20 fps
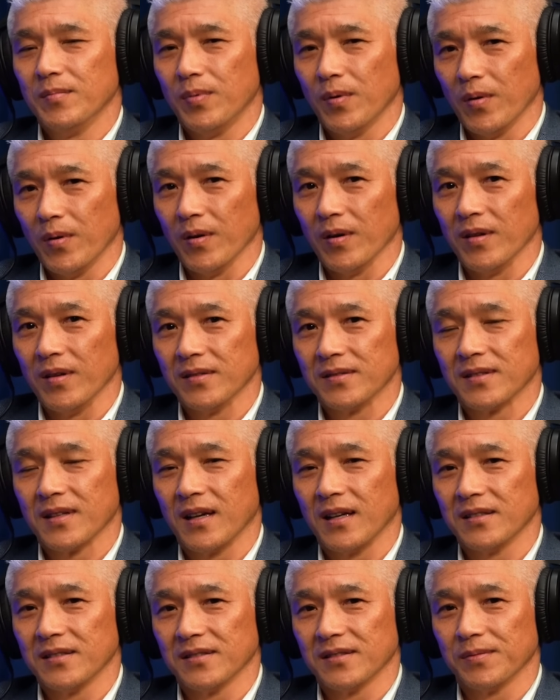boy, this
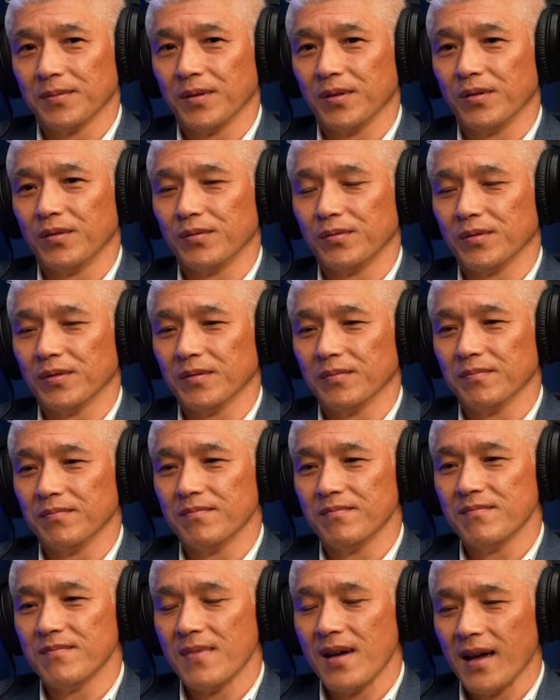guy just went through a
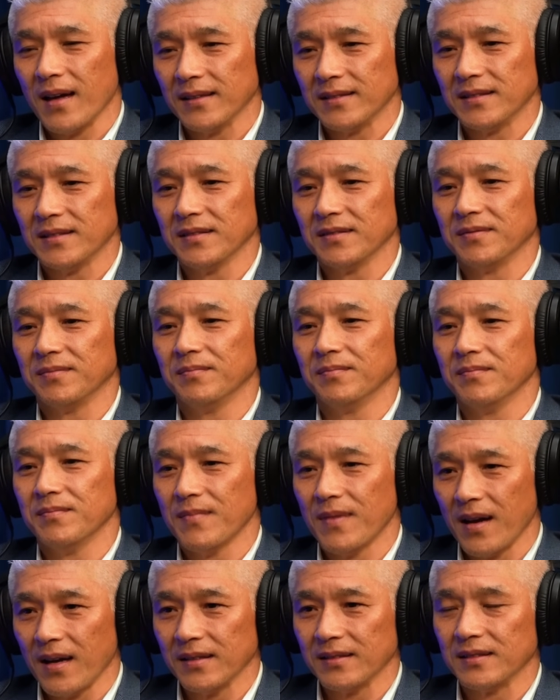
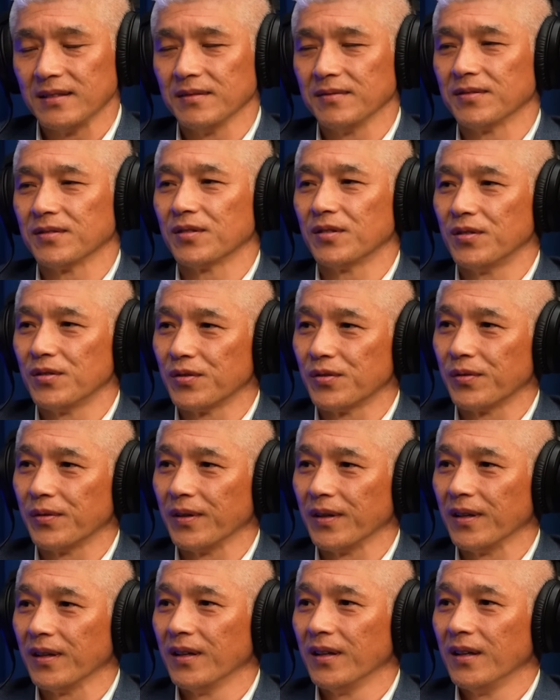massive
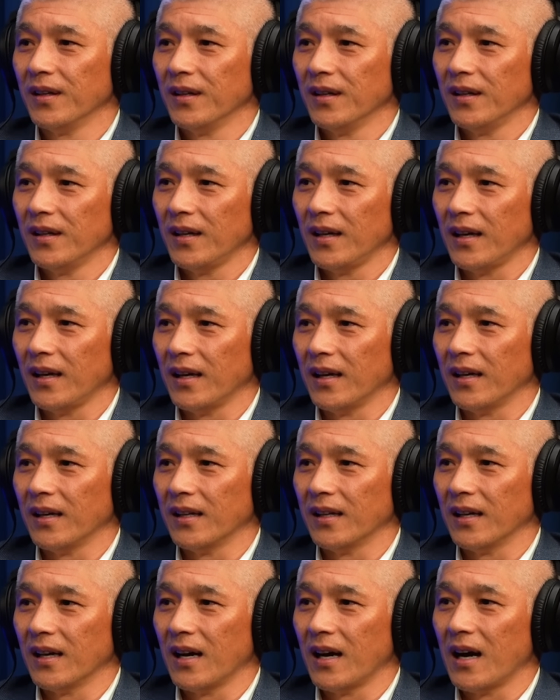surgery,
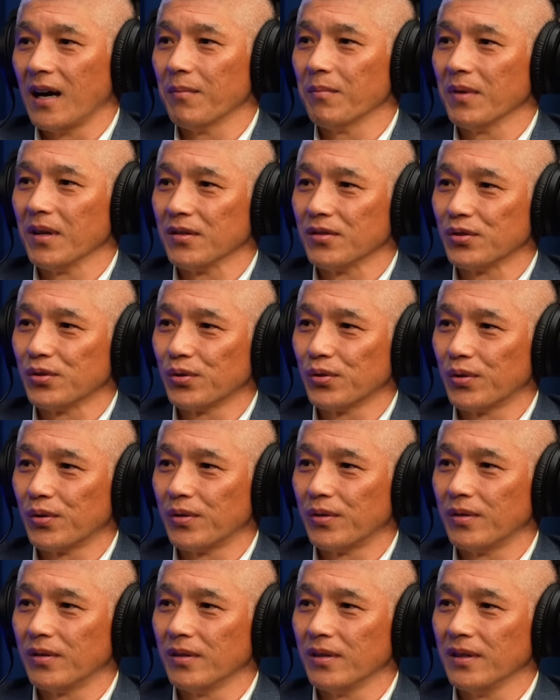and I'm not
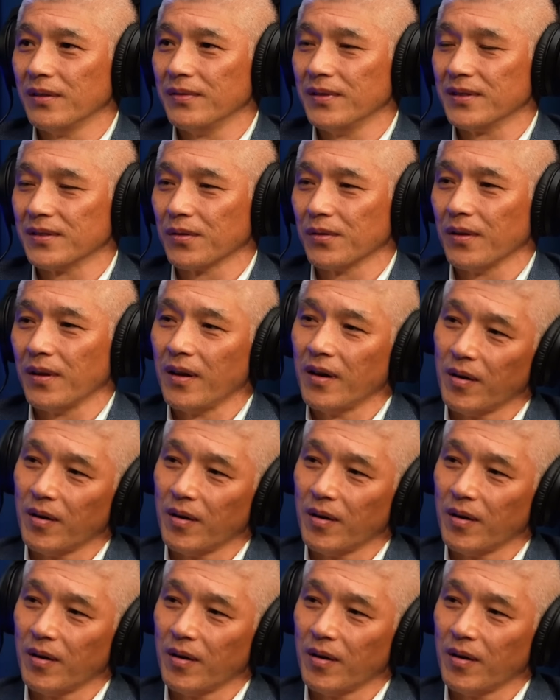sure if it's going to